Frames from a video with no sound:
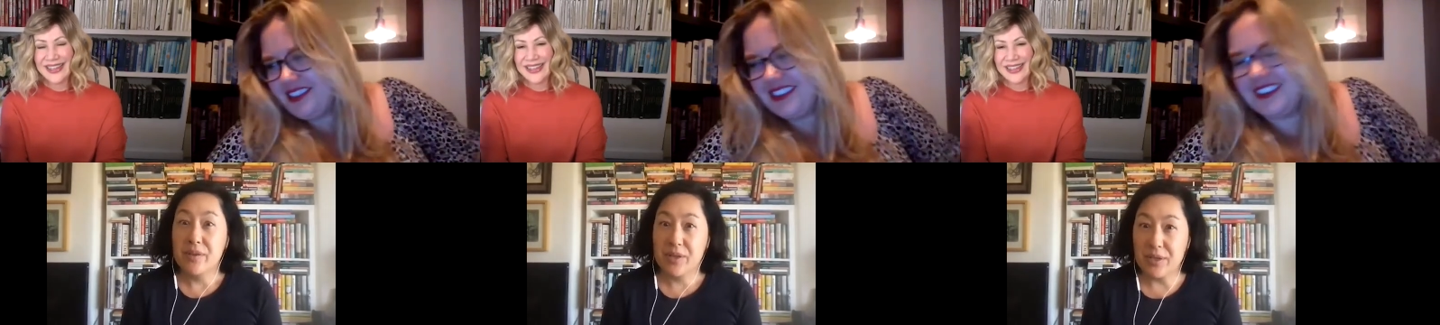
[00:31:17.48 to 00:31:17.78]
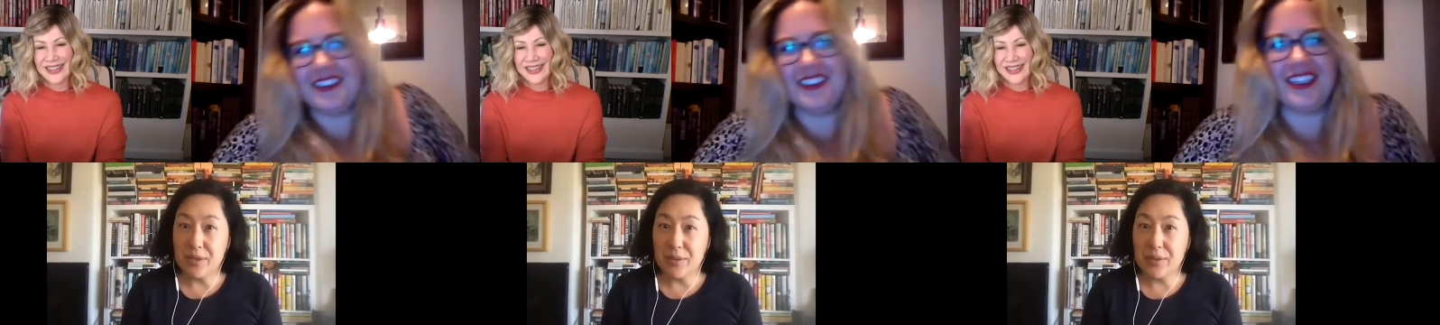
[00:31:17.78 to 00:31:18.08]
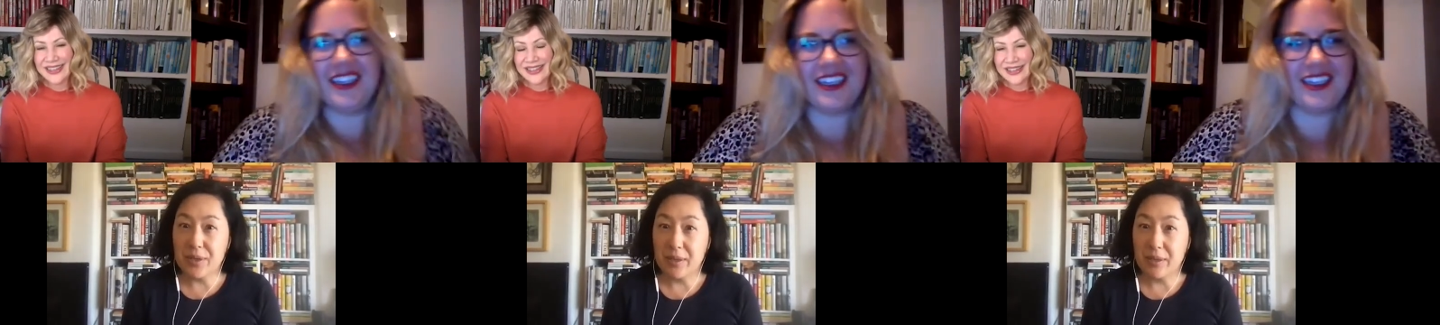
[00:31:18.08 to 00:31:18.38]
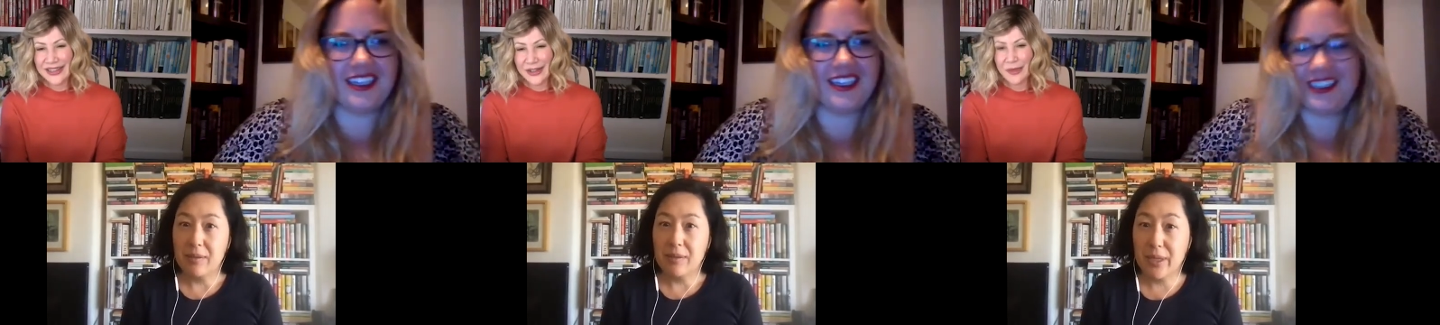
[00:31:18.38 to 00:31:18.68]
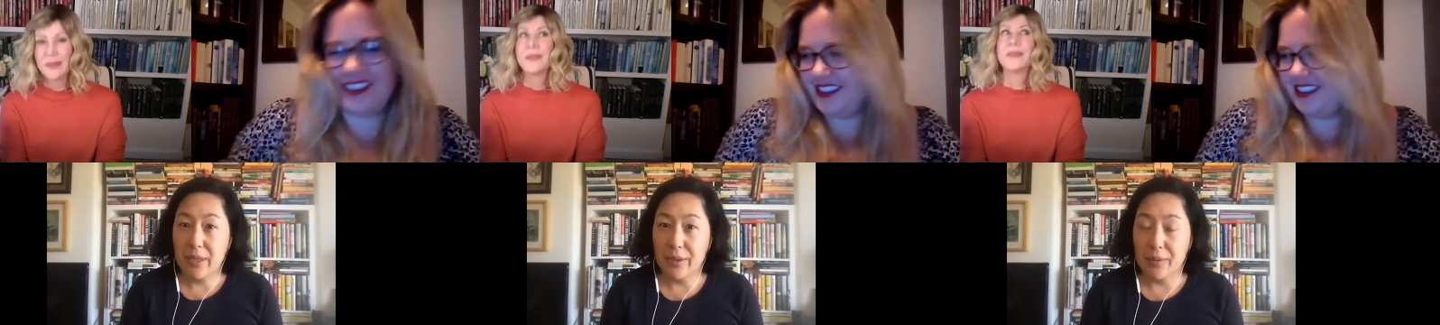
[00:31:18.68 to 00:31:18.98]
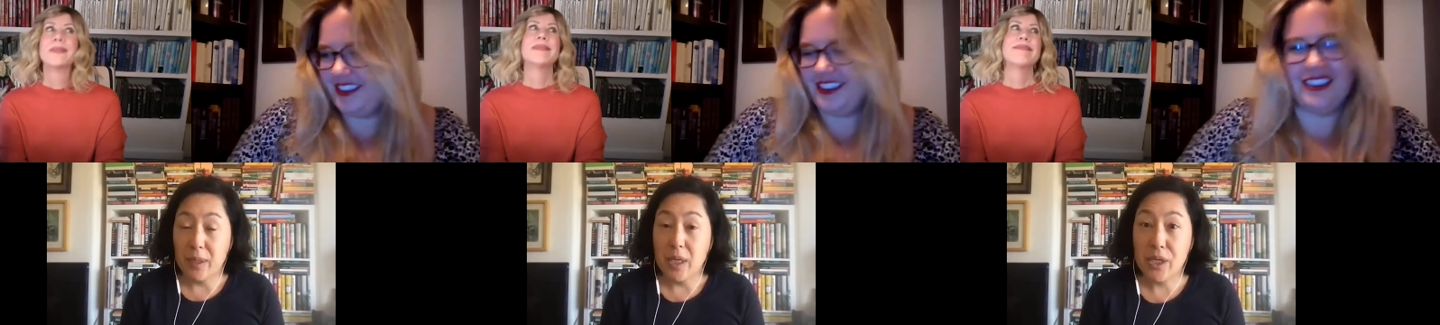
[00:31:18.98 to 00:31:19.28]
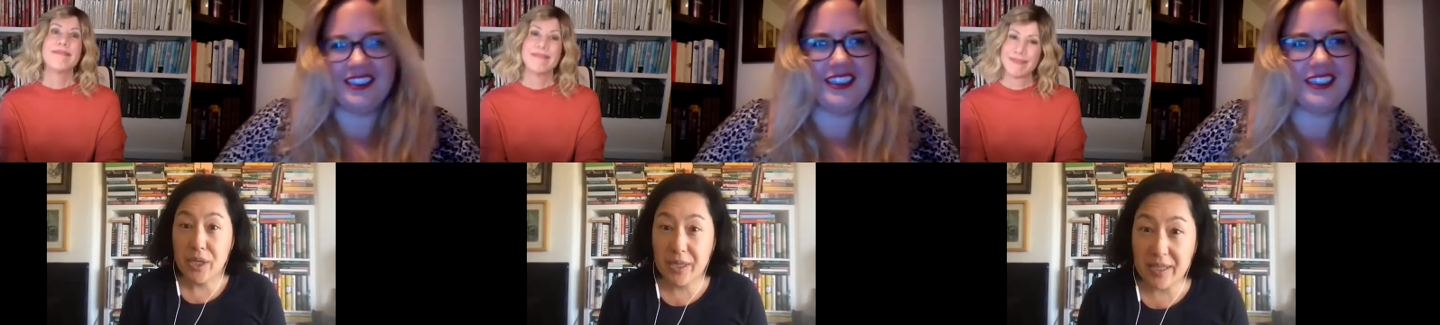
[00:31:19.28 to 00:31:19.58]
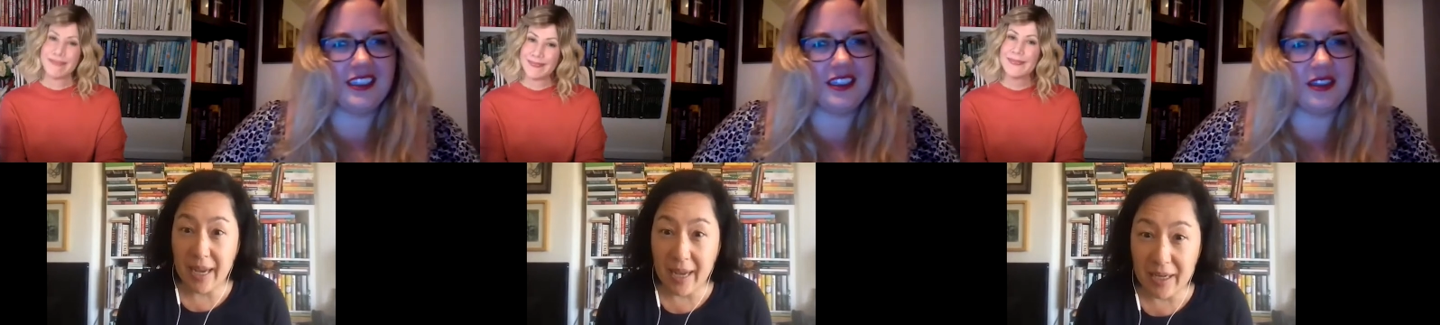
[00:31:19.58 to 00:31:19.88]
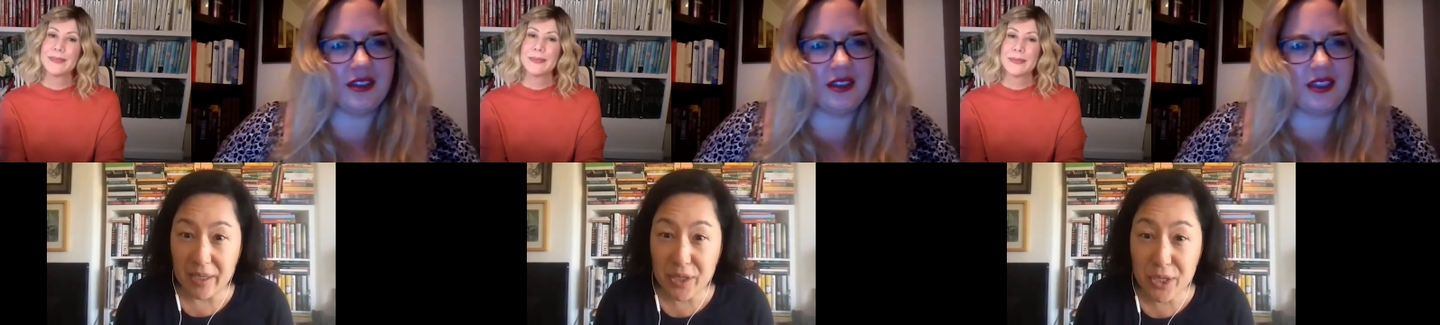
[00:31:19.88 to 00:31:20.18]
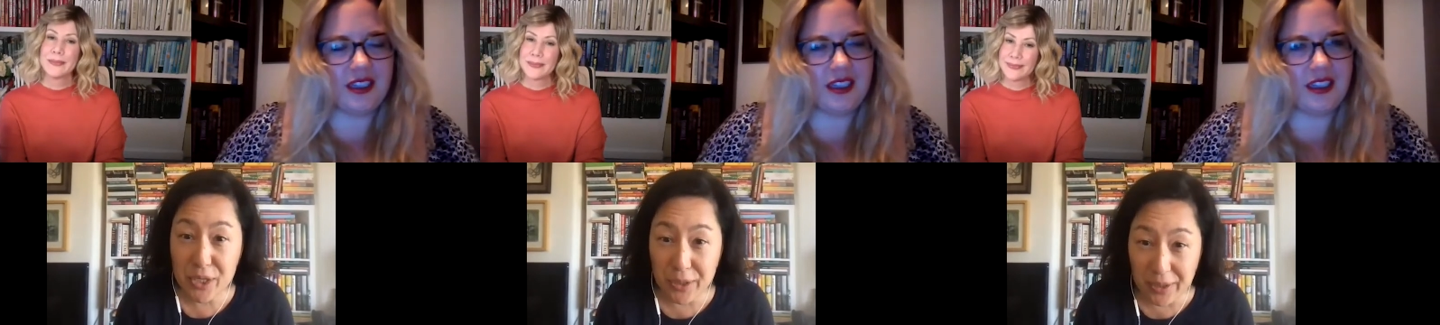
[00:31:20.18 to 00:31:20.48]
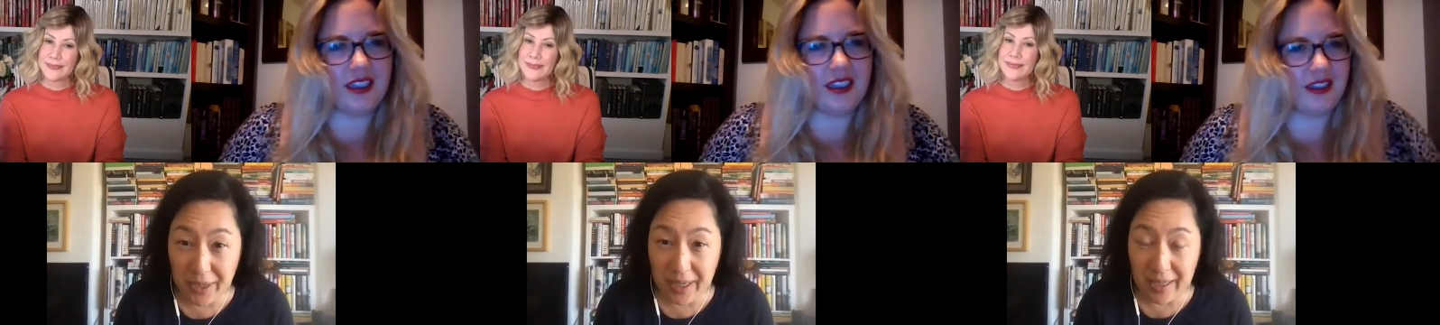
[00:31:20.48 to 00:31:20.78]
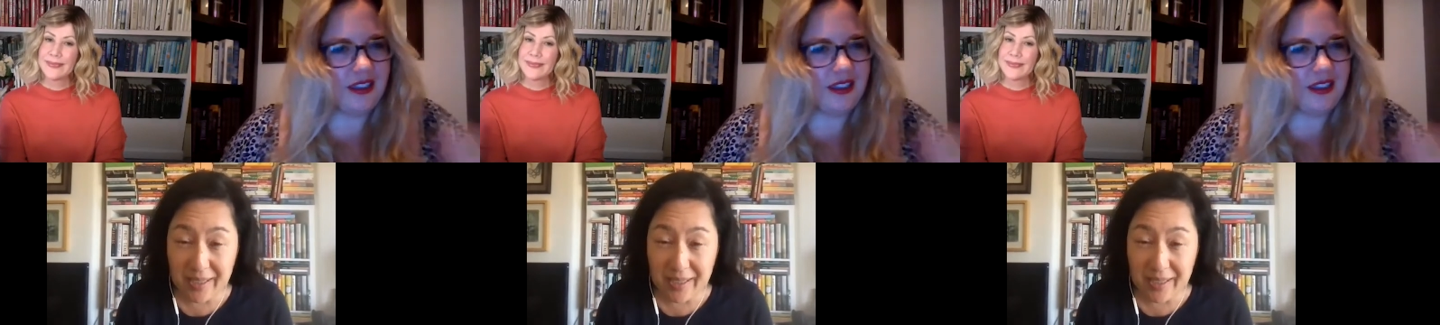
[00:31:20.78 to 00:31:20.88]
Speaker 1: she's Lucy. Two, she's had a journey.